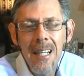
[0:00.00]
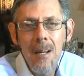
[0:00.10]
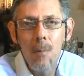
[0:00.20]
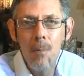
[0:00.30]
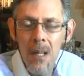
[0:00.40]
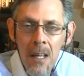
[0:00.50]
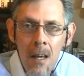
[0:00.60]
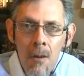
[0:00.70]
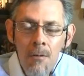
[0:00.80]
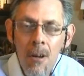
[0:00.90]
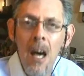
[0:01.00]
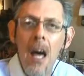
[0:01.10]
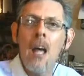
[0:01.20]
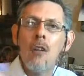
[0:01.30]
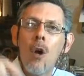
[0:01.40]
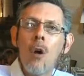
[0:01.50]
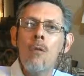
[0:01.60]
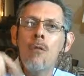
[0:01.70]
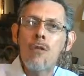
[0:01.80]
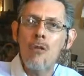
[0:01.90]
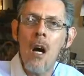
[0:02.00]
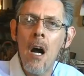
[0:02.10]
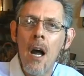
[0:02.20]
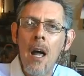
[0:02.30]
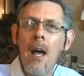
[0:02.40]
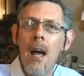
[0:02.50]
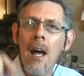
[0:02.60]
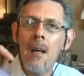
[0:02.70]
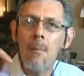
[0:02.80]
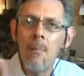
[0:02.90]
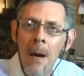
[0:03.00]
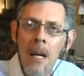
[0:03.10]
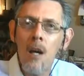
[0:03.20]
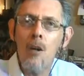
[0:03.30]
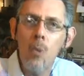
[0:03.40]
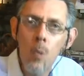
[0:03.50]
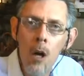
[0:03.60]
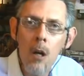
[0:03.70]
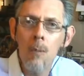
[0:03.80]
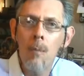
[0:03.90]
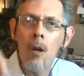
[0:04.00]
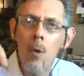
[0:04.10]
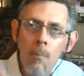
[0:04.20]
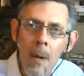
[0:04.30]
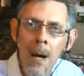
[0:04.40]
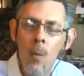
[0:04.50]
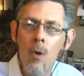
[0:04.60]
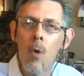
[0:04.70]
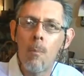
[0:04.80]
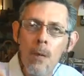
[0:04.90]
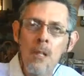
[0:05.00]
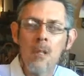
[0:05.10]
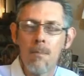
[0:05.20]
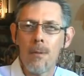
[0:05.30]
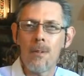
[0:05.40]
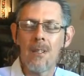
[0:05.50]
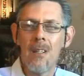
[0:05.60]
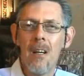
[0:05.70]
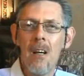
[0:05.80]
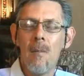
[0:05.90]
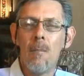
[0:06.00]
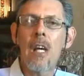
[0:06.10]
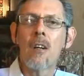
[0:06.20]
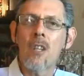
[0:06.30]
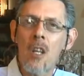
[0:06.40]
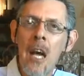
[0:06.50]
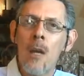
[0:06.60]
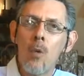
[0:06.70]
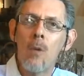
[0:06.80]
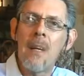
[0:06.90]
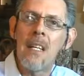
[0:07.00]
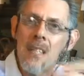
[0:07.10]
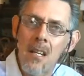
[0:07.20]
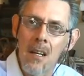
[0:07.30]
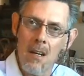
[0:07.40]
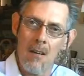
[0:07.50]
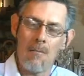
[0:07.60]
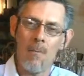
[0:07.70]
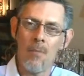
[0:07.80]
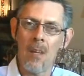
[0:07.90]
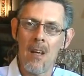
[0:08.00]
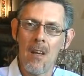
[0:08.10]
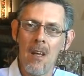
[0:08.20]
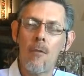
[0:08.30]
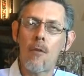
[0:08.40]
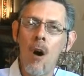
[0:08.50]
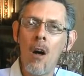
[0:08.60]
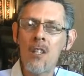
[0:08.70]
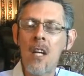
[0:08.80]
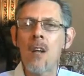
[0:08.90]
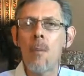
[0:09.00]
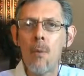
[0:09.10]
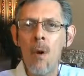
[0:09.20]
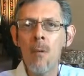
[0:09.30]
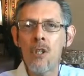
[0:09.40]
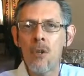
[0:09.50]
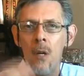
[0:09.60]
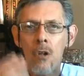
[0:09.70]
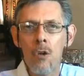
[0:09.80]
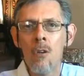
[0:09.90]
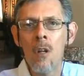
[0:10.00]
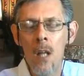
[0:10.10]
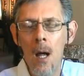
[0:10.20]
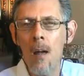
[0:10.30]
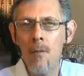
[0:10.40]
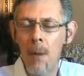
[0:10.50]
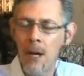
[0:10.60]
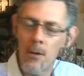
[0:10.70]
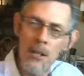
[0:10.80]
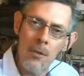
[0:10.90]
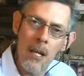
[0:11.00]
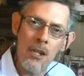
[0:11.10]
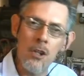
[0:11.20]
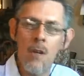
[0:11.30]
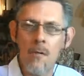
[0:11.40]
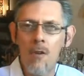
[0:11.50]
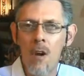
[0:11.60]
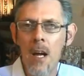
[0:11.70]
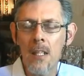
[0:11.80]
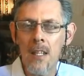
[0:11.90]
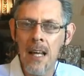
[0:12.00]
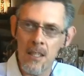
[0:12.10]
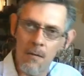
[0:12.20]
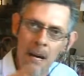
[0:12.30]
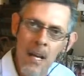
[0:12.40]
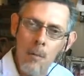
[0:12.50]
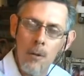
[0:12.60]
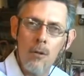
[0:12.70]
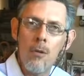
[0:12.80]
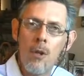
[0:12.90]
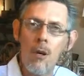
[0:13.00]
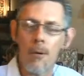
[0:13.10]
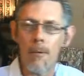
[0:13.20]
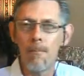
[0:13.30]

Believe and don't try and make it work by your power or principles. Because that would be sin. If God says, I promise you eternal life by the resurrection of Christ, and that's available to you,